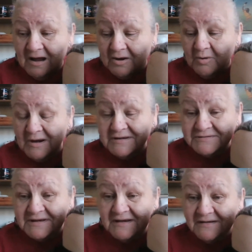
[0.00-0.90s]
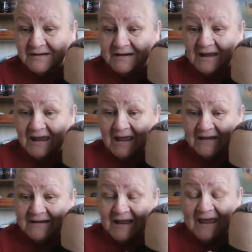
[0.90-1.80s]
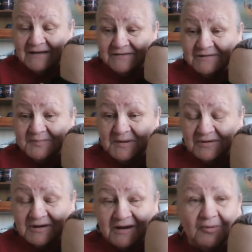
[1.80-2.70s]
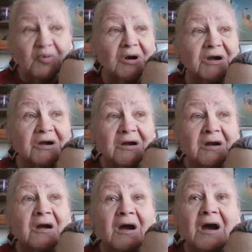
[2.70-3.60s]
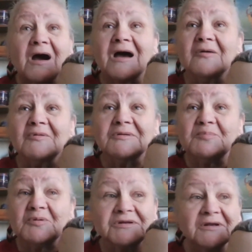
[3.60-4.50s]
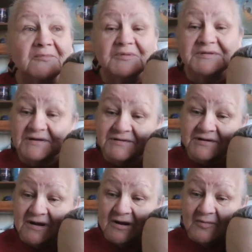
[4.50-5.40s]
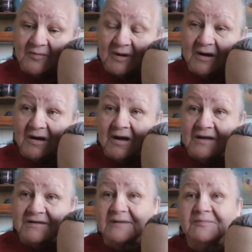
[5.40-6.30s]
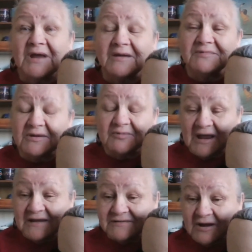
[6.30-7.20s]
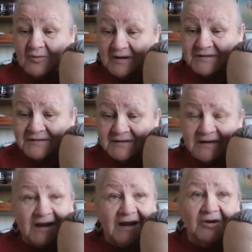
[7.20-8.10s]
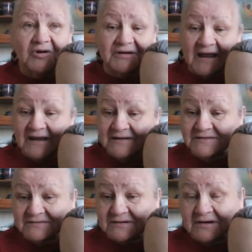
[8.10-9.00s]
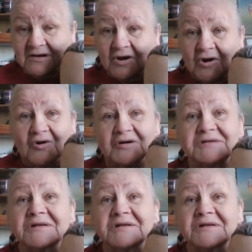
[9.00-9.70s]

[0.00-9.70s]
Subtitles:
question and answer period where I was put in a position of sometimes they would ask a question that I couldn't answer. Or